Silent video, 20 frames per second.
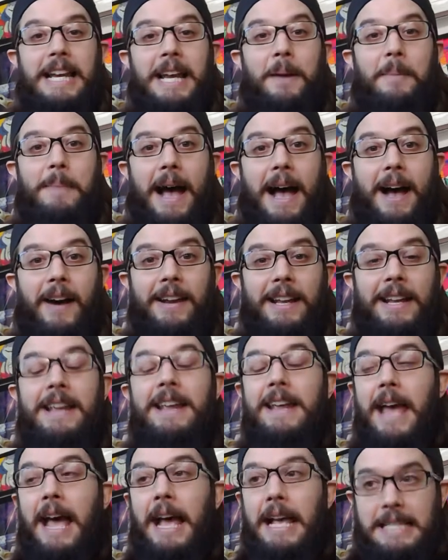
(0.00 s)
about it
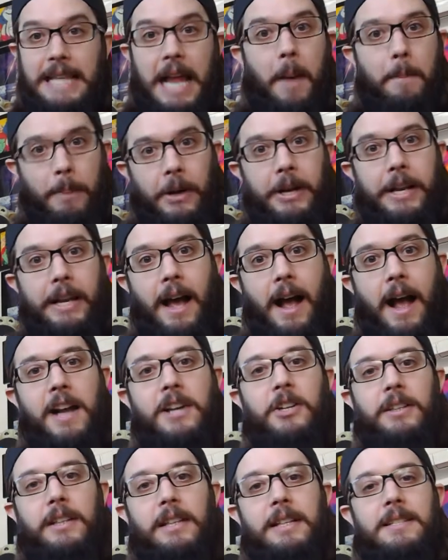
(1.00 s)
has now put it
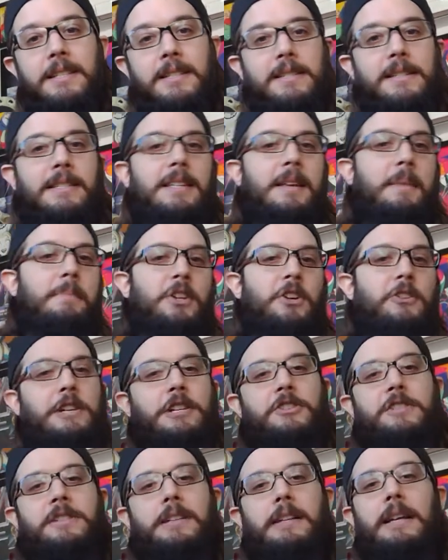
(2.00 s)
on your list? Is this something you're
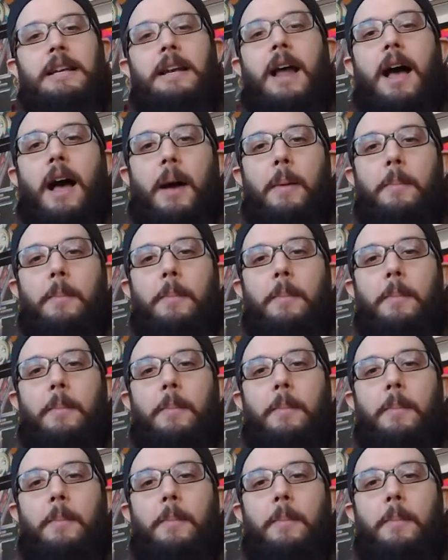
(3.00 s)
interested in?